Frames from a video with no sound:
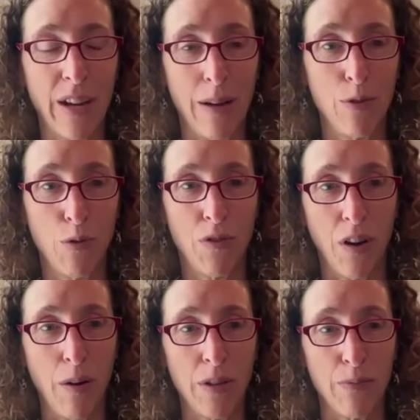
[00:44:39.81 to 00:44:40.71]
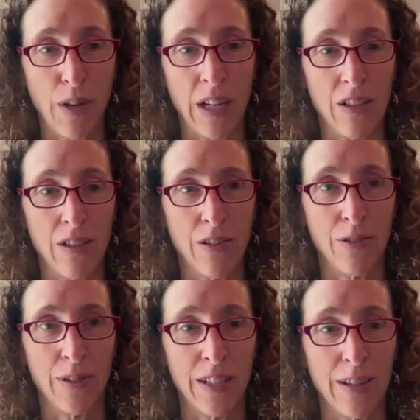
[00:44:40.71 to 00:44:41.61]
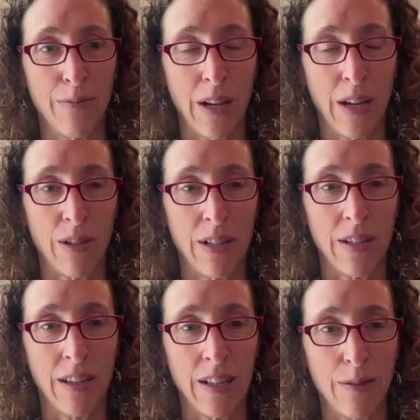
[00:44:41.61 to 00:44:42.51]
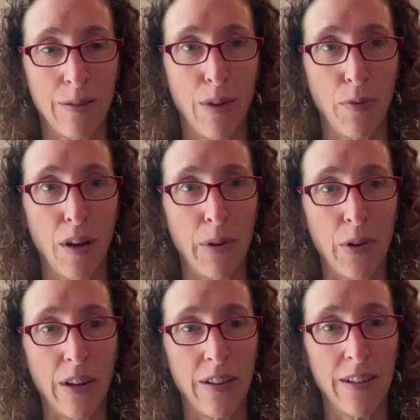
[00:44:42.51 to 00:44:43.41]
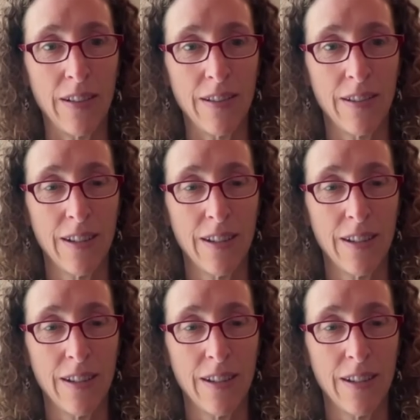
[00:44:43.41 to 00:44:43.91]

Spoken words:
I'm sure there are some practitioners who listen, but I wouldn't say that's my primary audience.